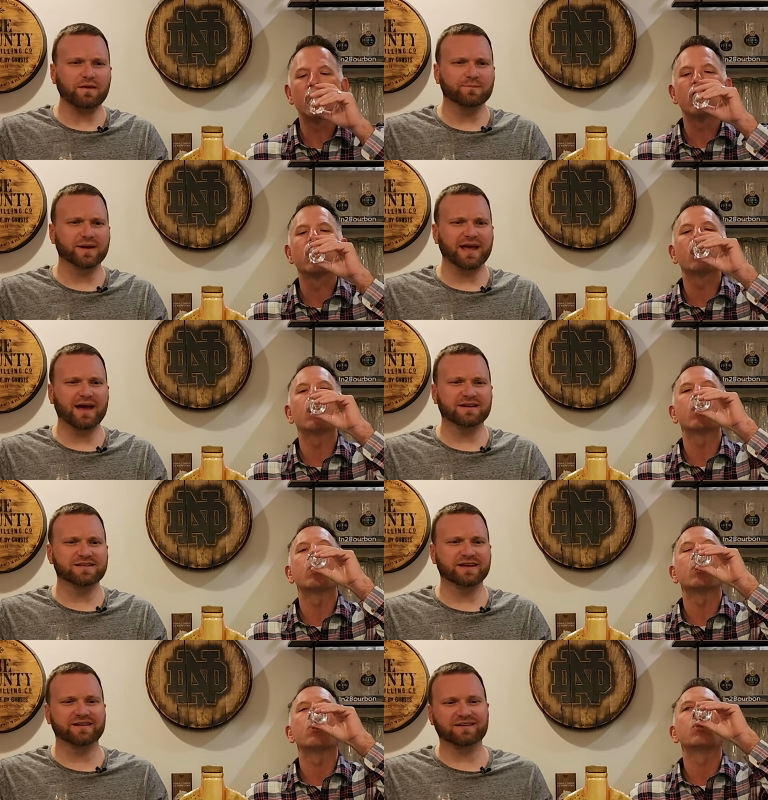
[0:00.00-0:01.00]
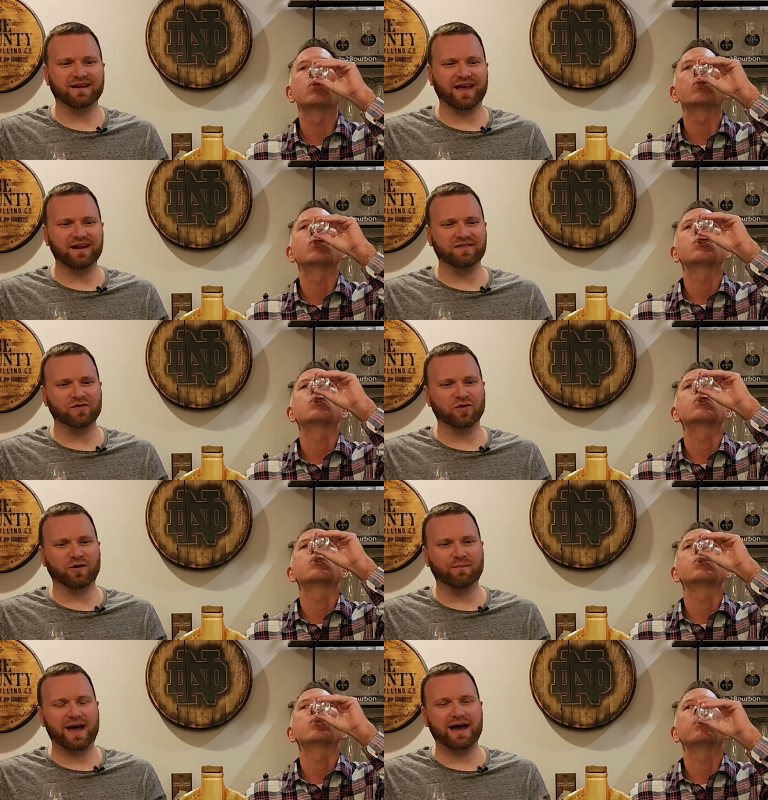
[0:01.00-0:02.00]
Speaker 1: But yeah, to kind of circle
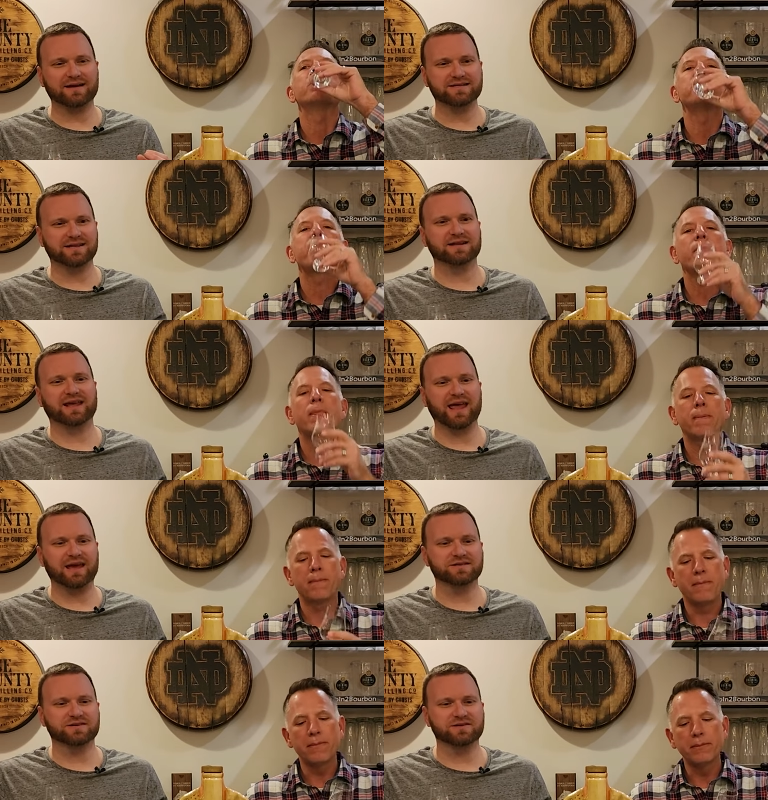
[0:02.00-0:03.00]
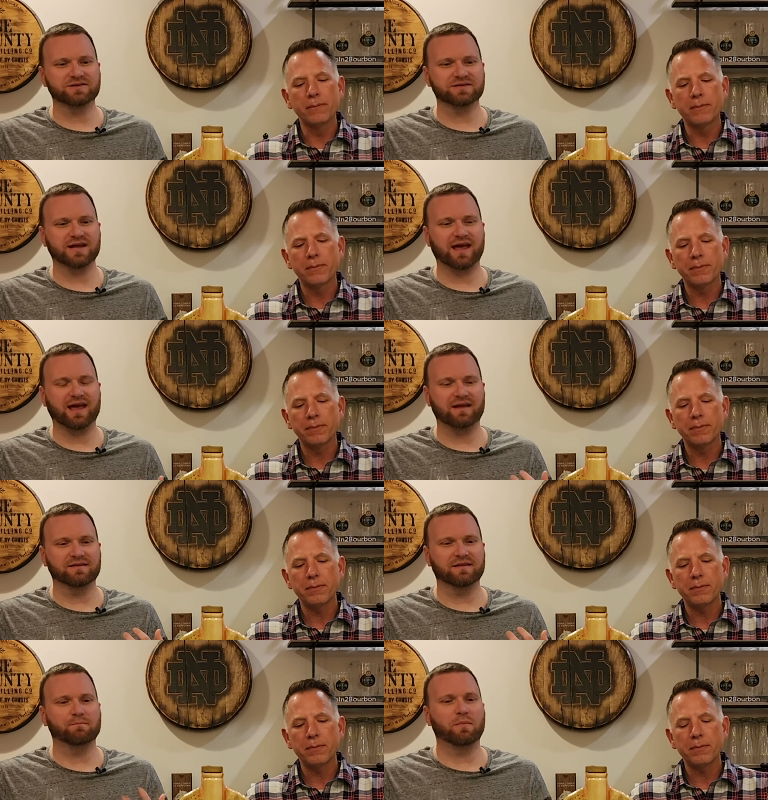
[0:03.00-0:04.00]
back to the decanters and the
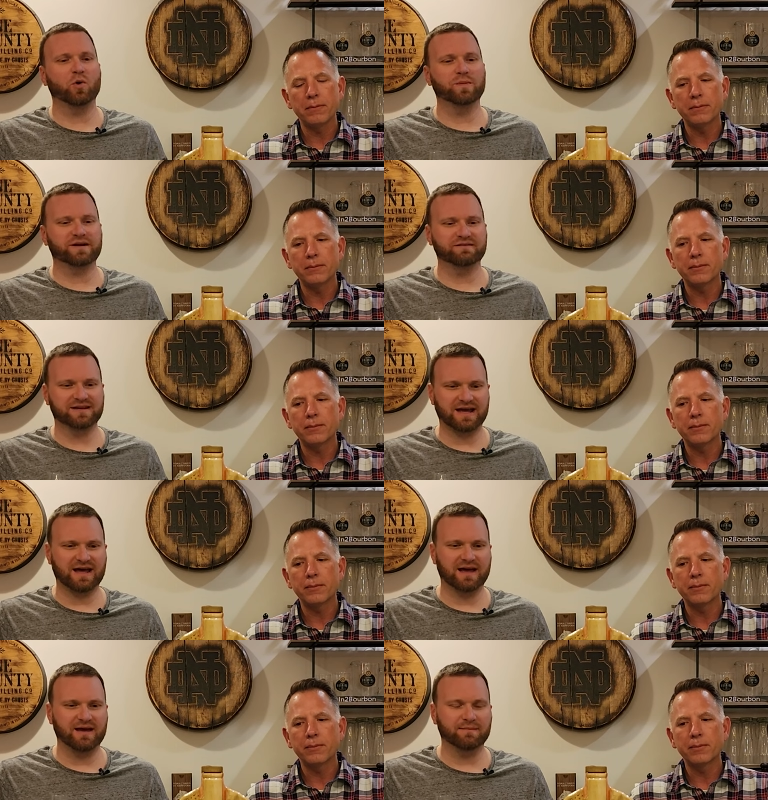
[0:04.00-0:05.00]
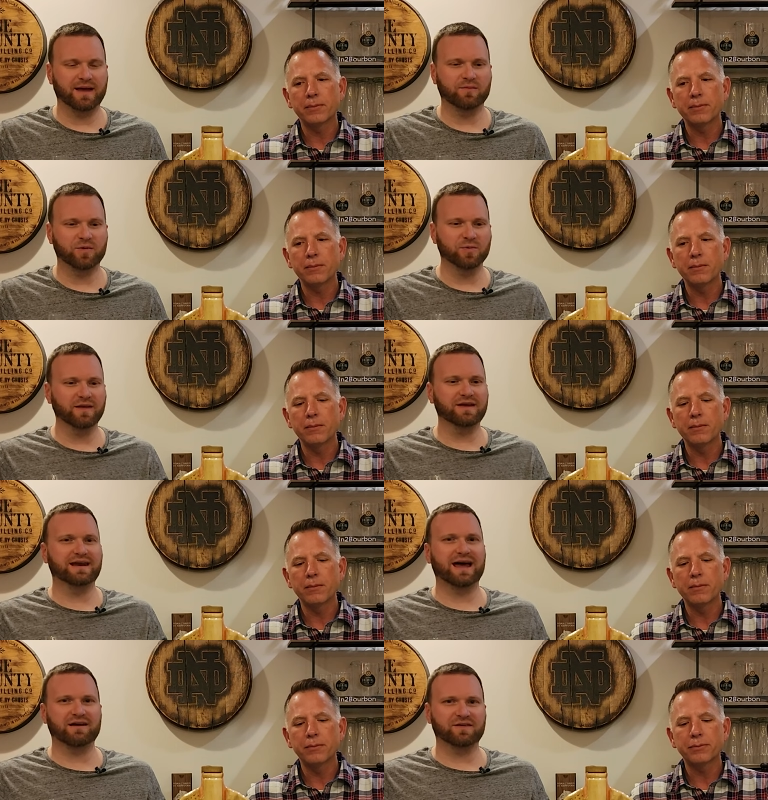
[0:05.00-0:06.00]
moment in time, and we really
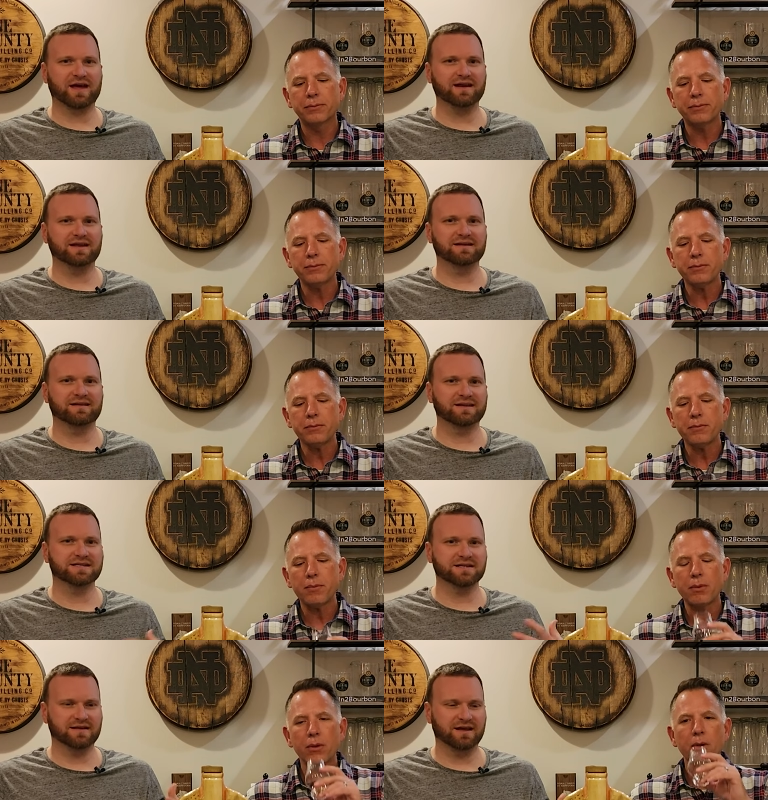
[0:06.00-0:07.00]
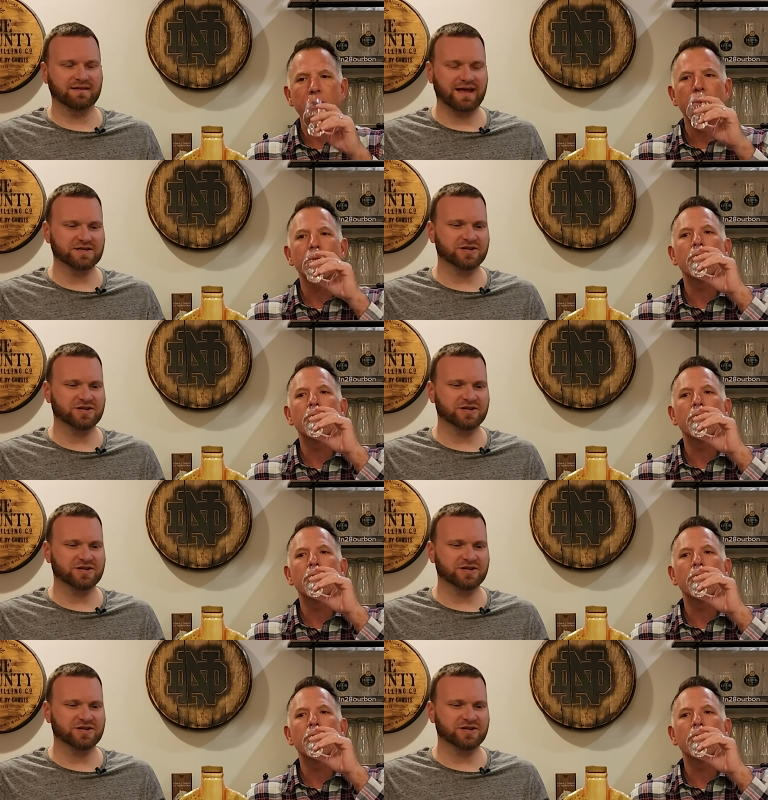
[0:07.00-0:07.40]
dive kind of into this in that